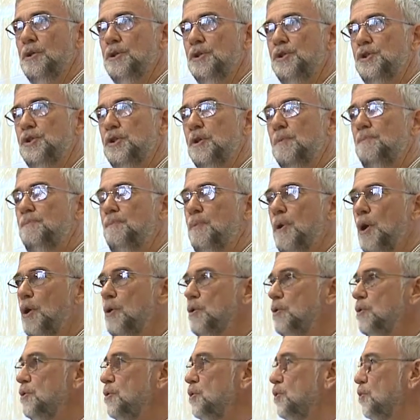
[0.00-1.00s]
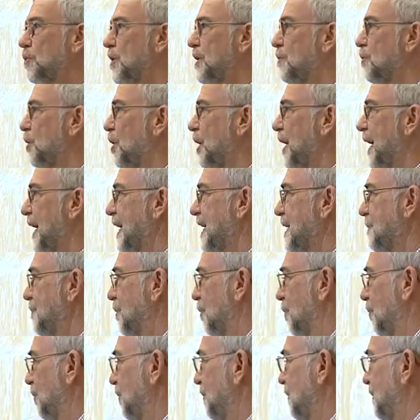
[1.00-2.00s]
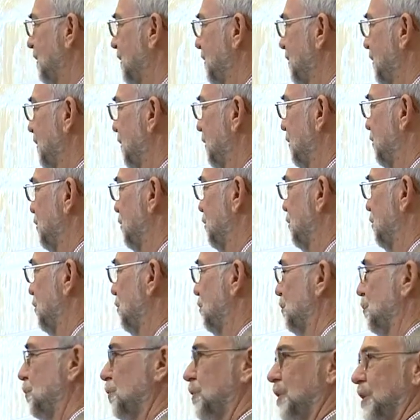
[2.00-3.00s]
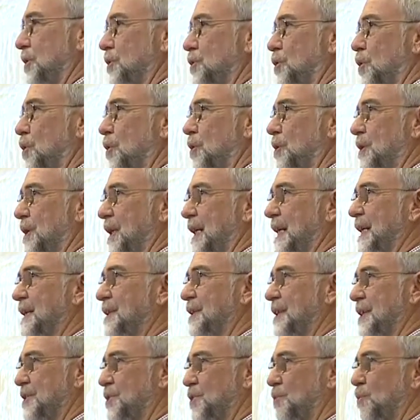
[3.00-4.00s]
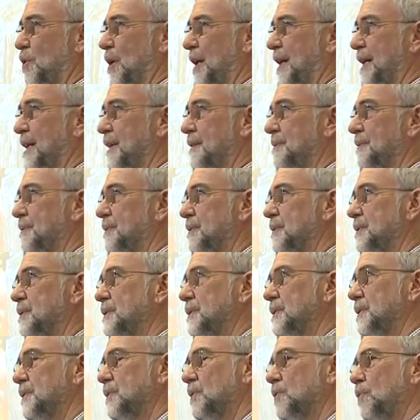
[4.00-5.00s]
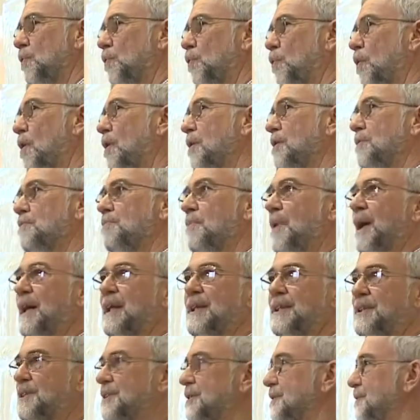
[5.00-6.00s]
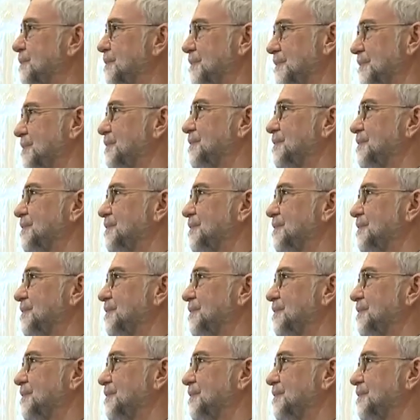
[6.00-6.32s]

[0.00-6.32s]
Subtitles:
suppose we were able to talk in this way, what might